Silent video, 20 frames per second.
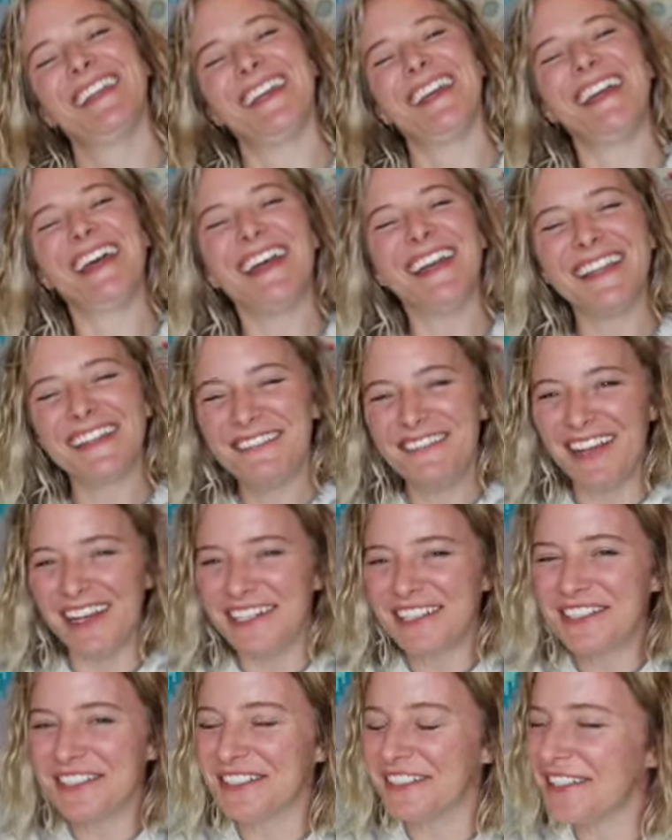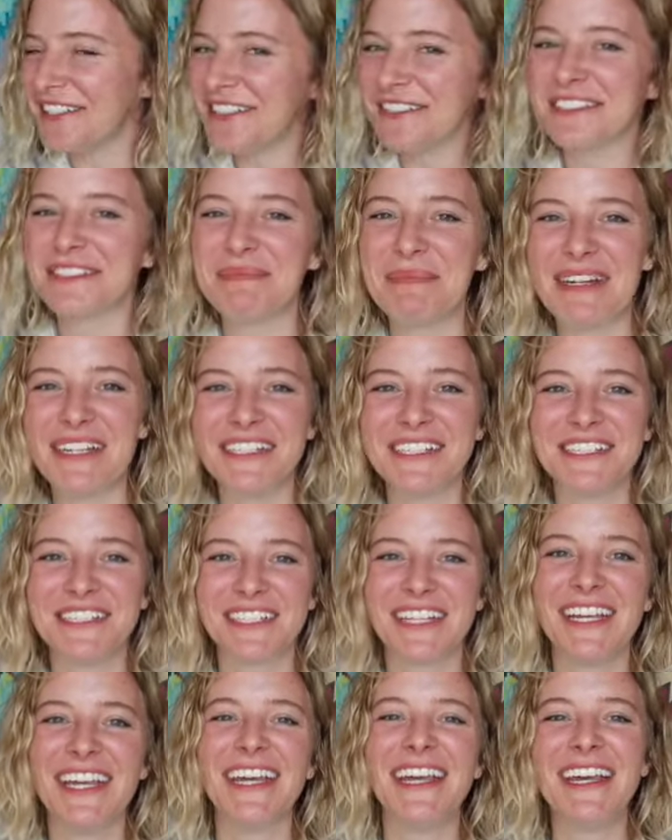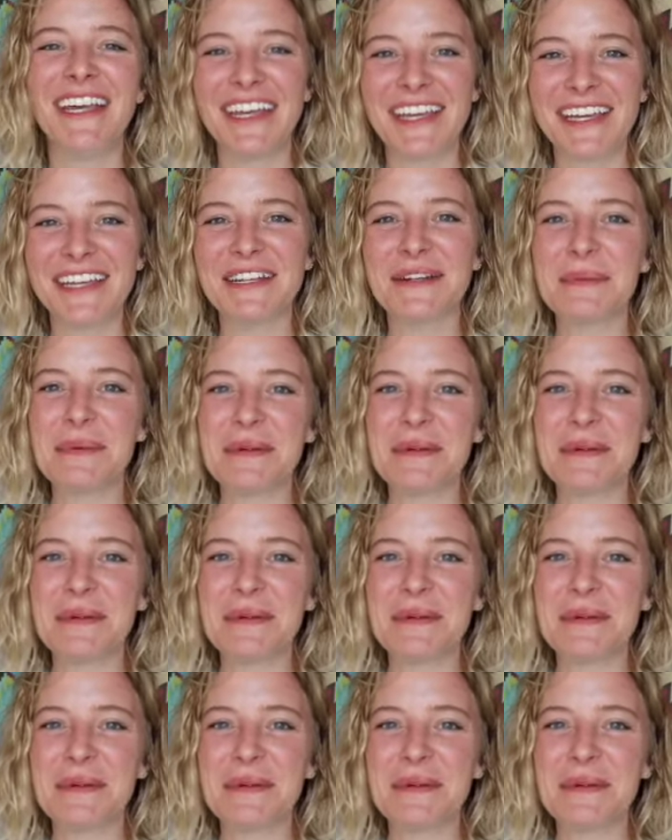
I'm not sure there's much. It'll